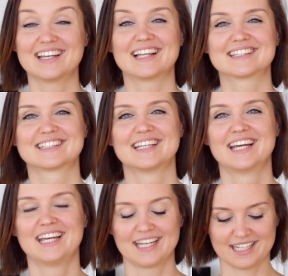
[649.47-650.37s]
Let's
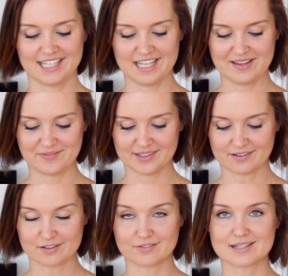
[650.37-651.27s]
keep the
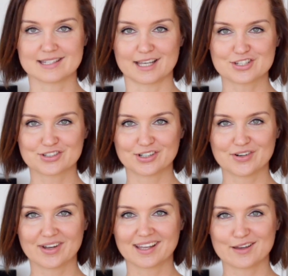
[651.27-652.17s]
conversation
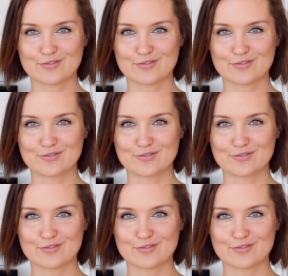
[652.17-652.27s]
going.